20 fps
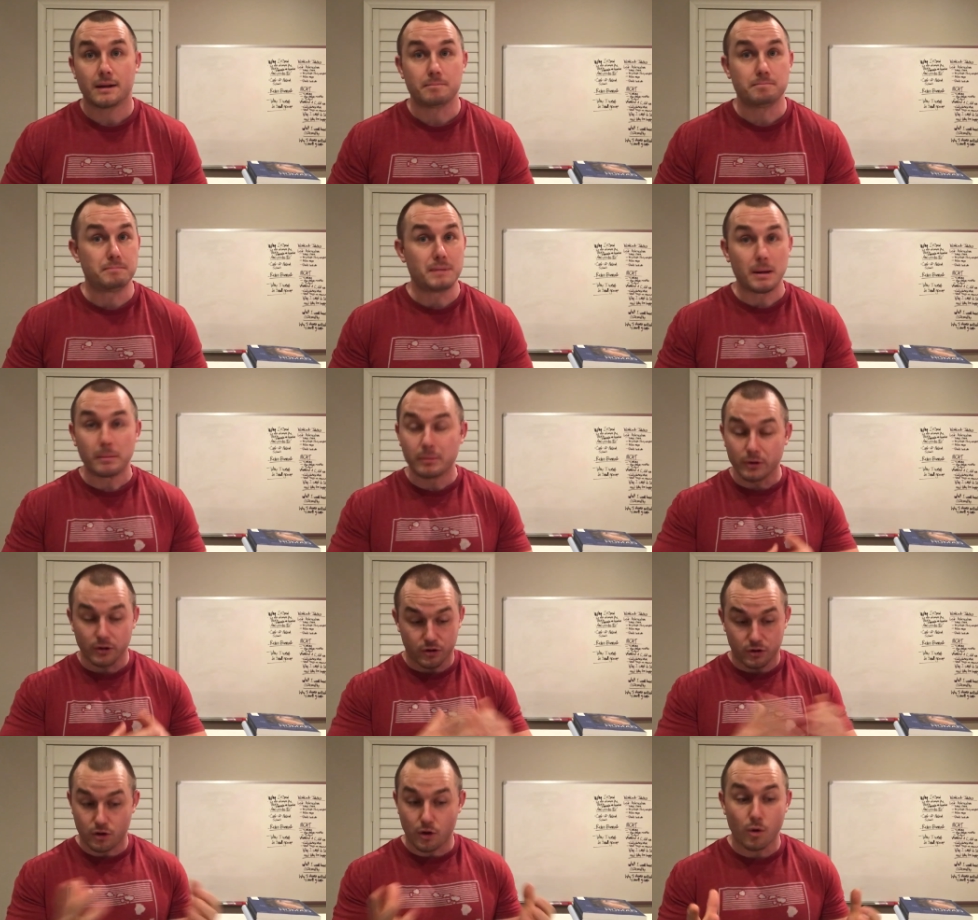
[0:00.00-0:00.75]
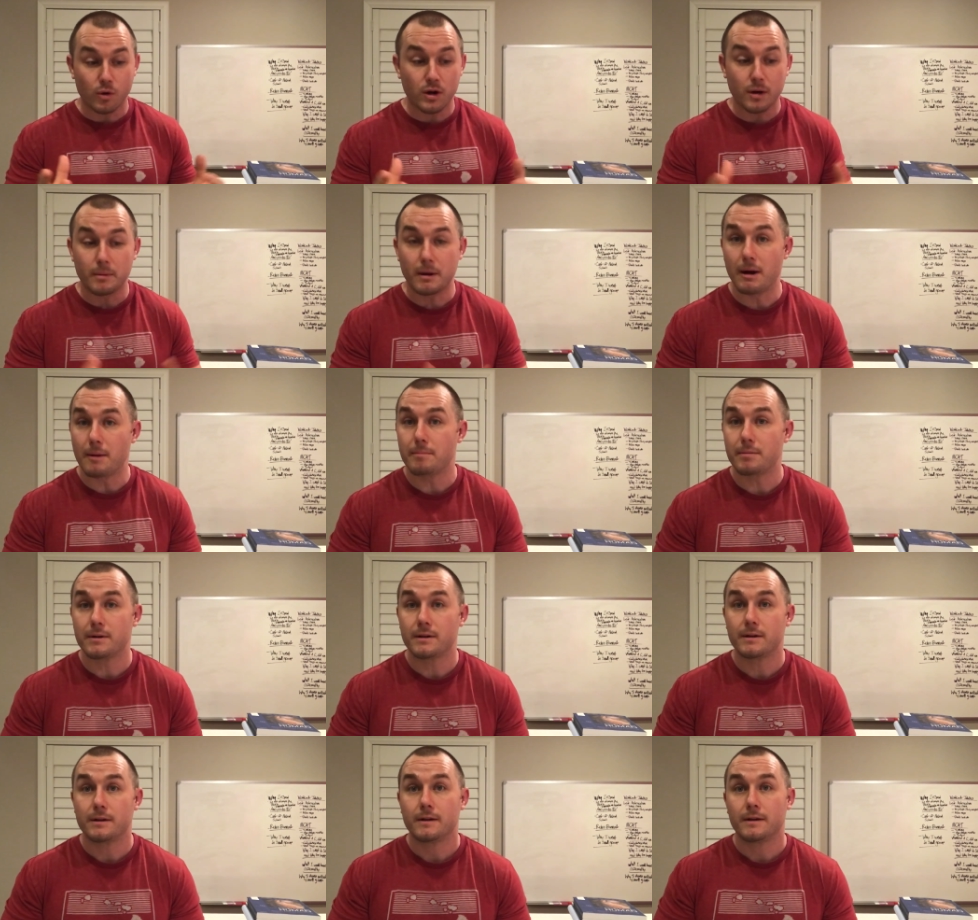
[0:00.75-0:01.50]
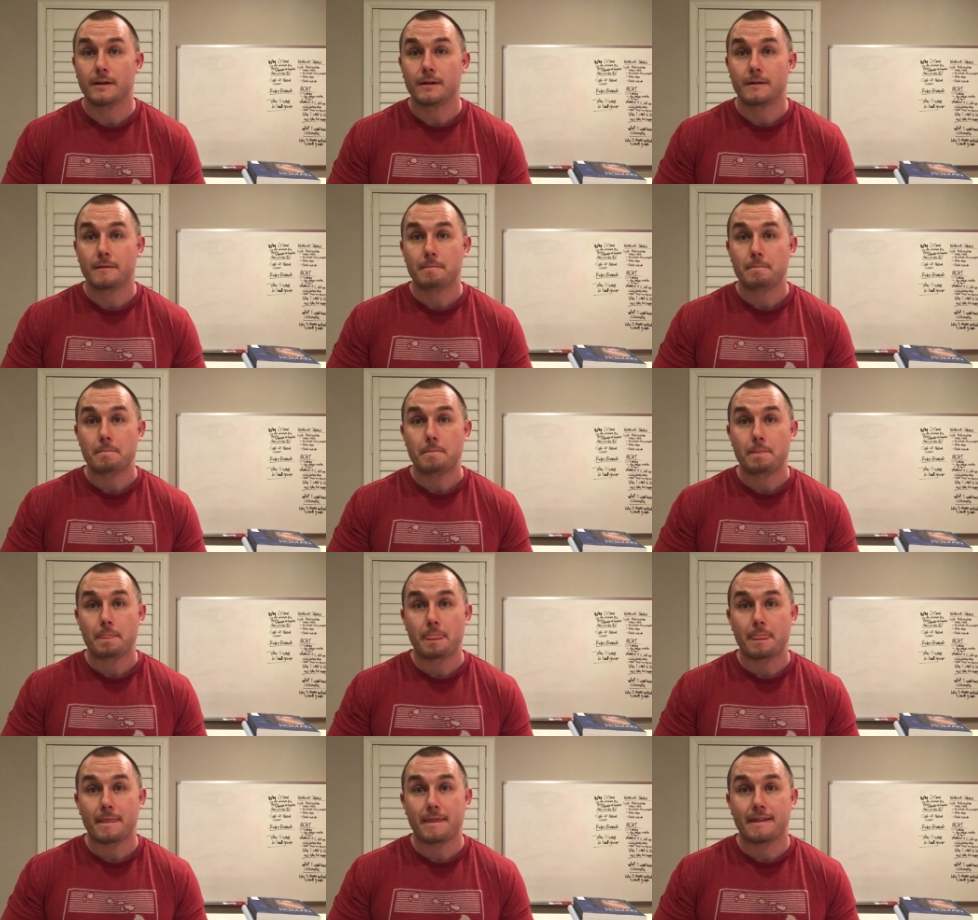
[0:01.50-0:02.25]
be able to soak them up,
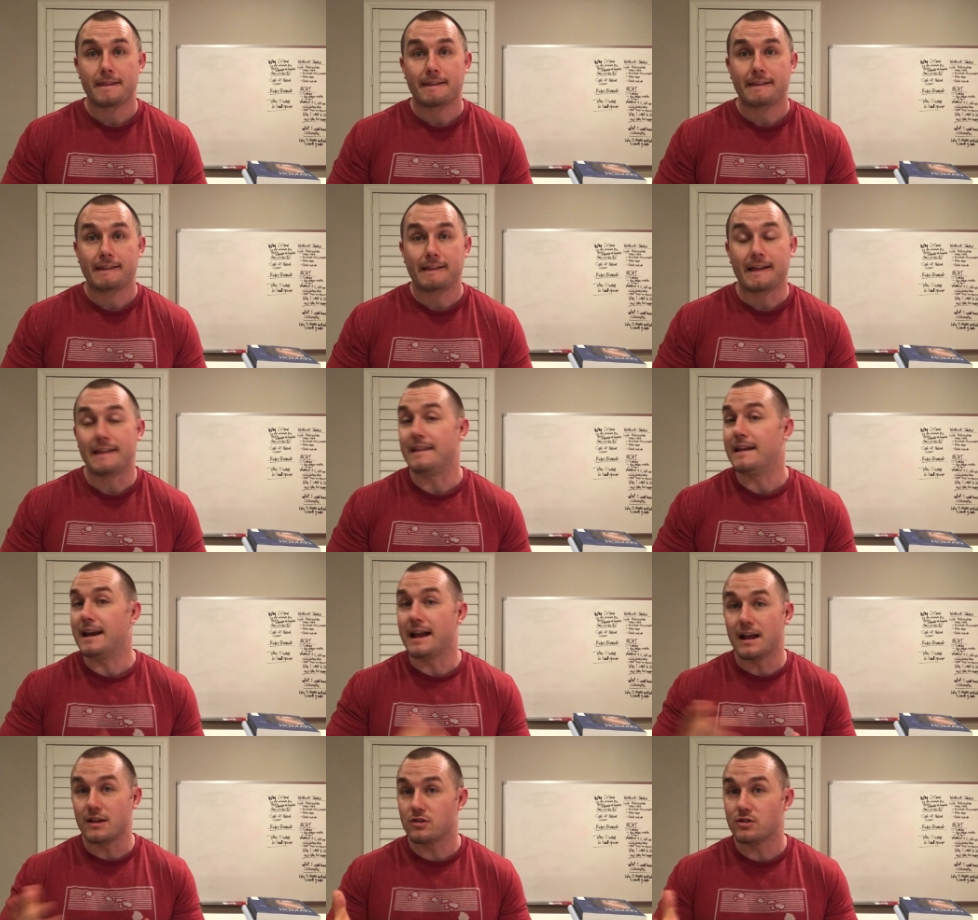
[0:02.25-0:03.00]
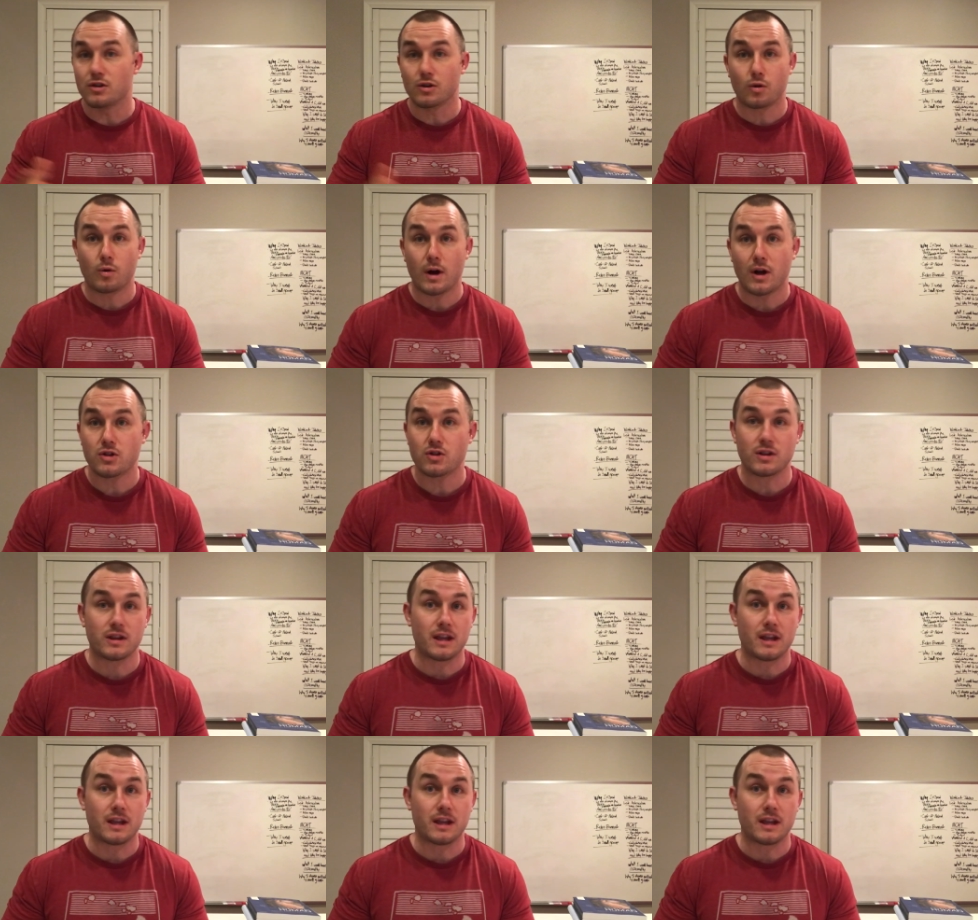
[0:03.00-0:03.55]
and then answer the question,